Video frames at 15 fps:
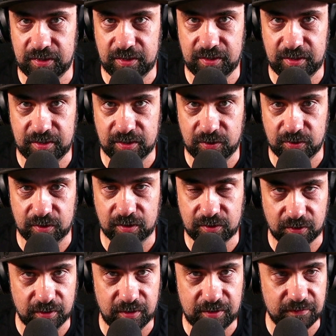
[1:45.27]
is a good
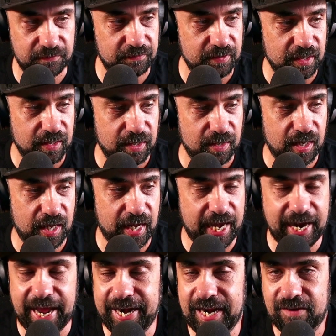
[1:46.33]
alternative.
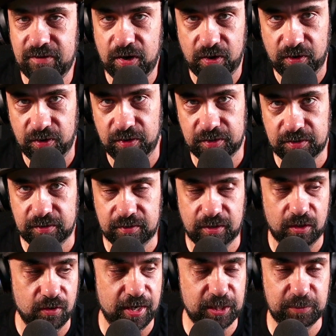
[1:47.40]
I never heard
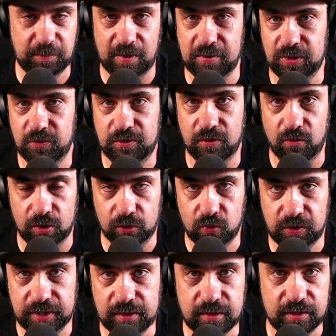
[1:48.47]
or experiment with the Rode
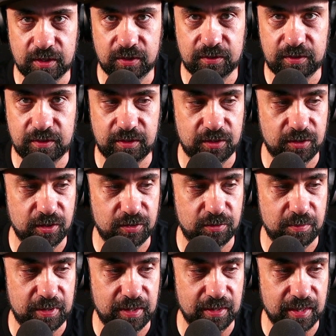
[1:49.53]
one, so this is going to
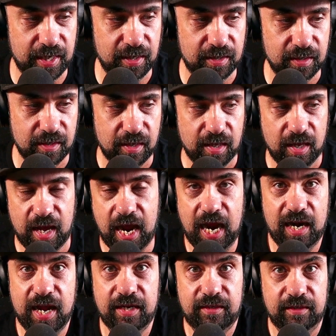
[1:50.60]
be like I
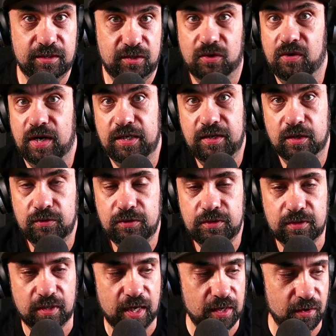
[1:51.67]
like this or I don't.
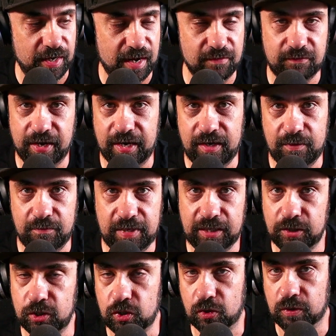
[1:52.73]
I don't have any
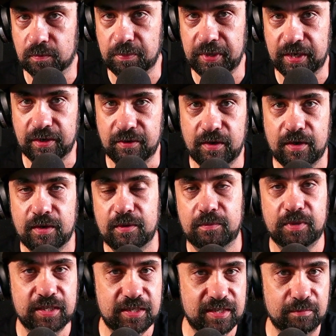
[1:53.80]
means to compare.
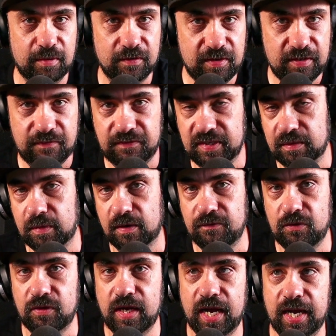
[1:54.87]
But if some of
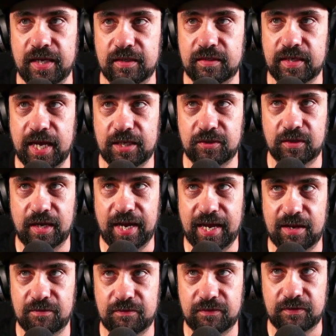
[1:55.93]
you guys actually
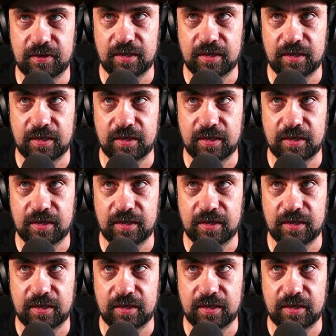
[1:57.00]
have